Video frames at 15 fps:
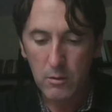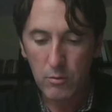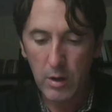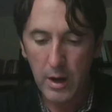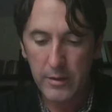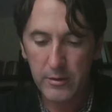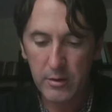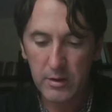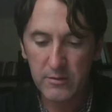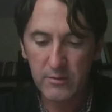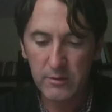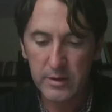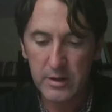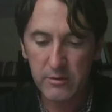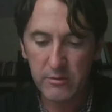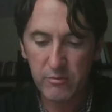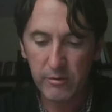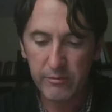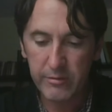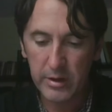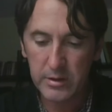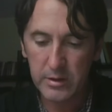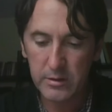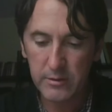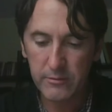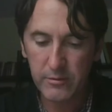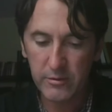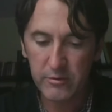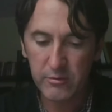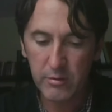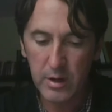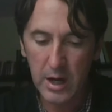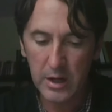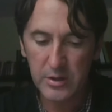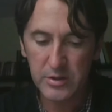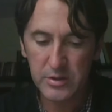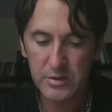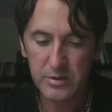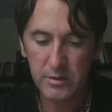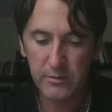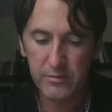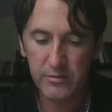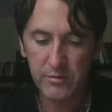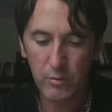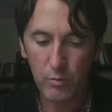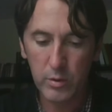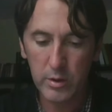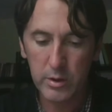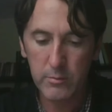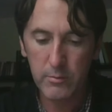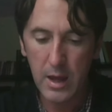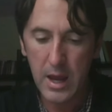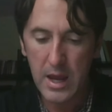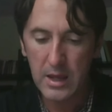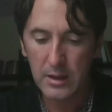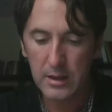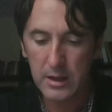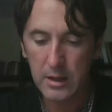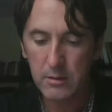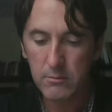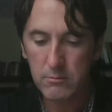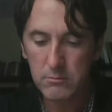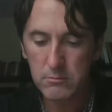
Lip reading: Rather, its leaders reflected the first reactions of Sir William Haley,